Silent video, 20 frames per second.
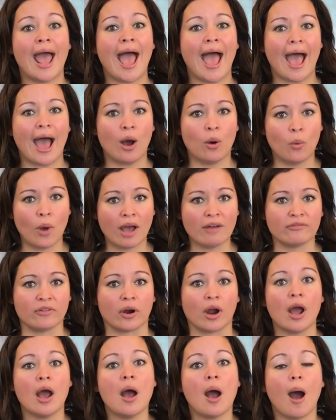
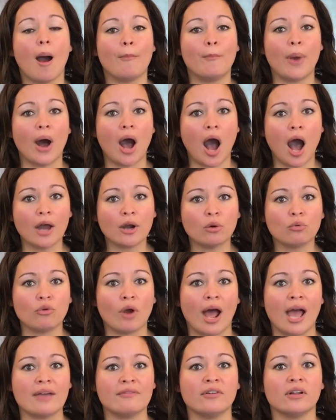However, upon
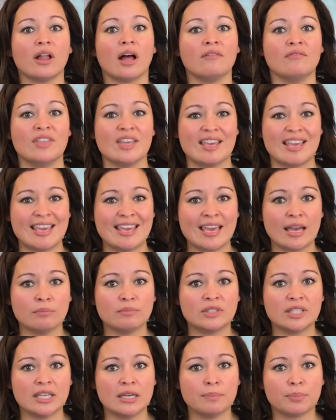arrival of the
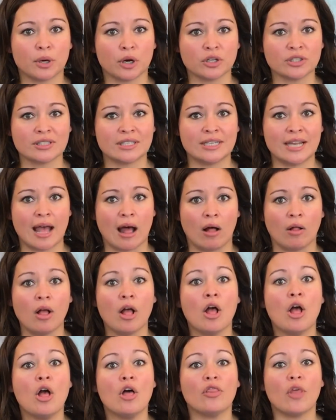EMT personnel,
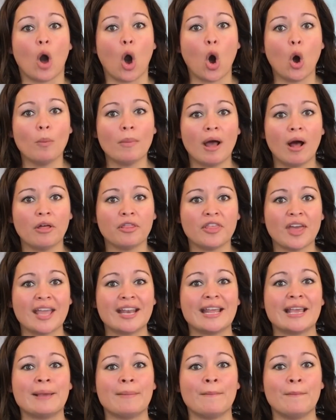the home health
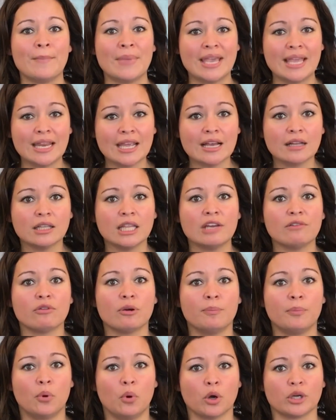aide immediately
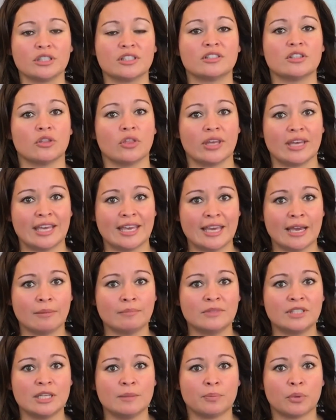reports to the
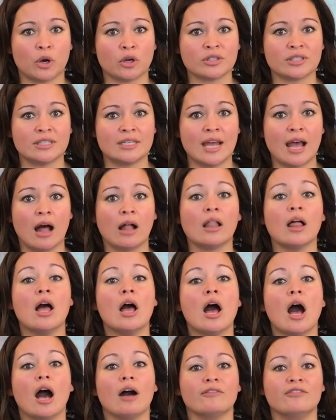EMT personnel
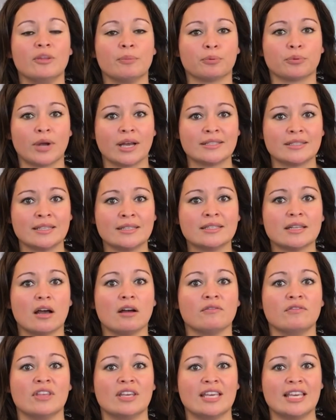of the presence
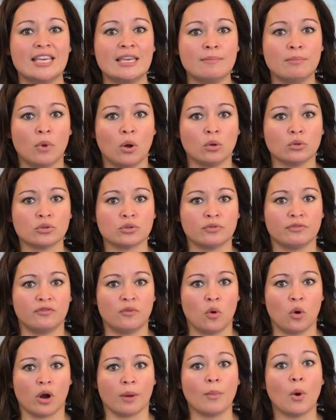of the EMOST
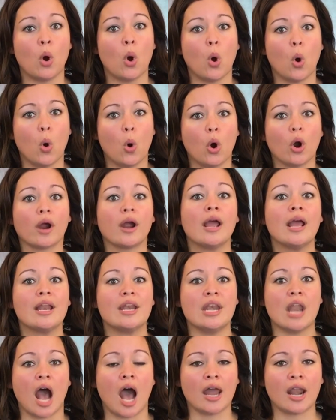form or
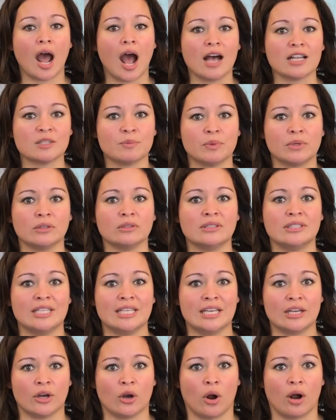non-hospital
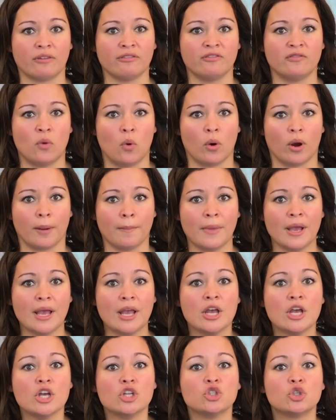DNR form
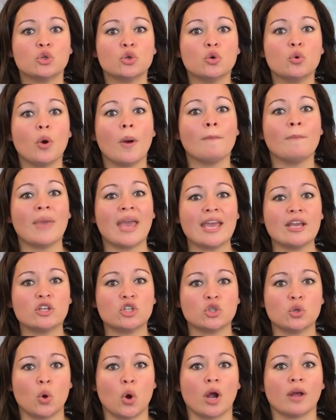to make
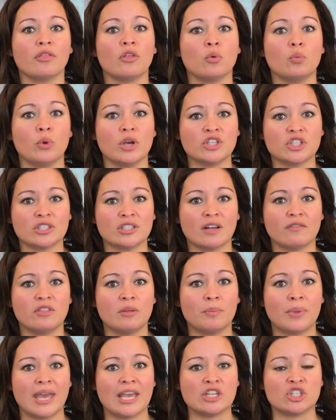sure the wishes of the
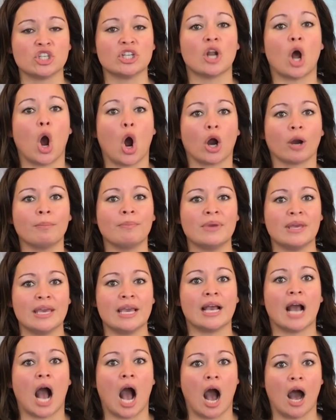patient are
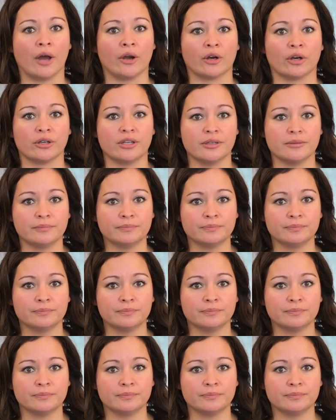being honored.